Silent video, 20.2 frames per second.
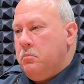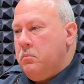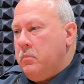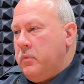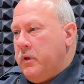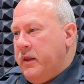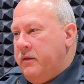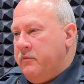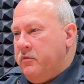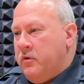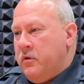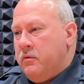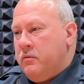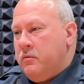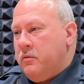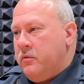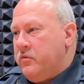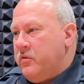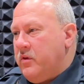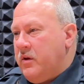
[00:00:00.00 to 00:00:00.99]
even
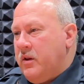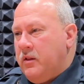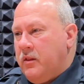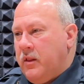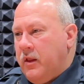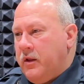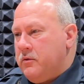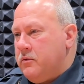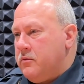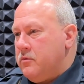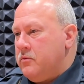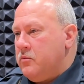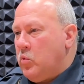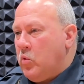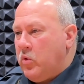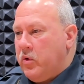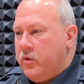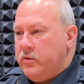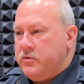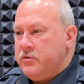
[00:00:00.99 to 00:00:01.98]
the city of Lakeland
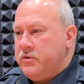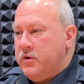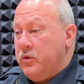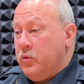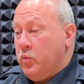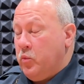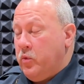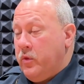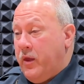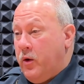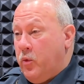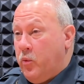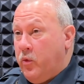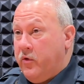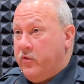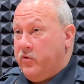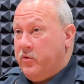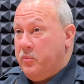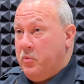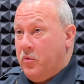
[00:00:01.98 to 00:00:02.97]
workers, that we're
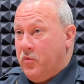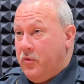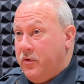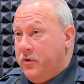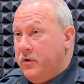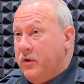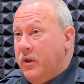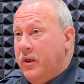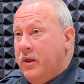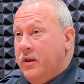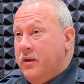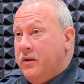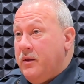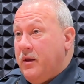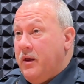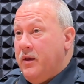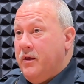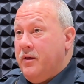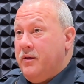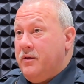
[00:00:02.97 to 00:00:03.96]
supported.
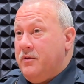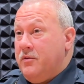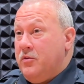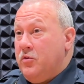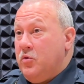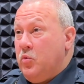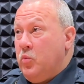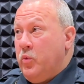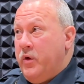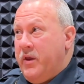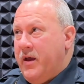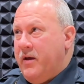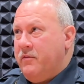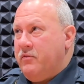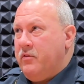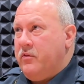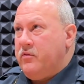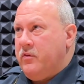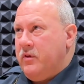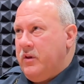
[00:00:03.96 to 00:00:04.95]
And we have
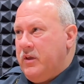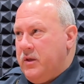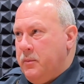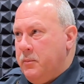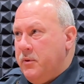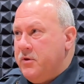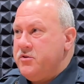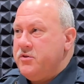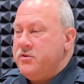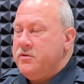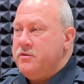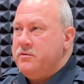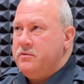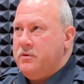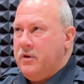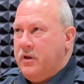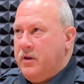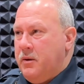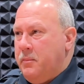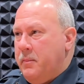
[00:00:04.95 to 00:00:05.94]
a city commission
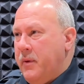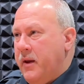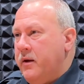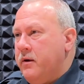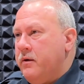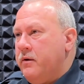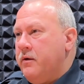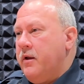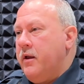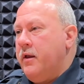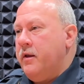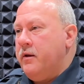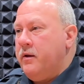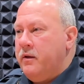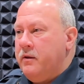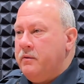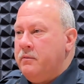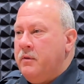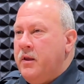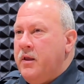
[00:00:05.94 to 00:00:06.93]
and a mayor and
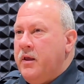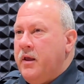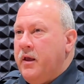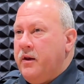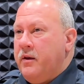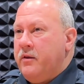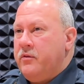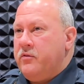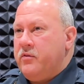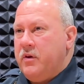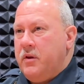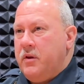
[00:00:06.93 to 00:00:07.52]
a city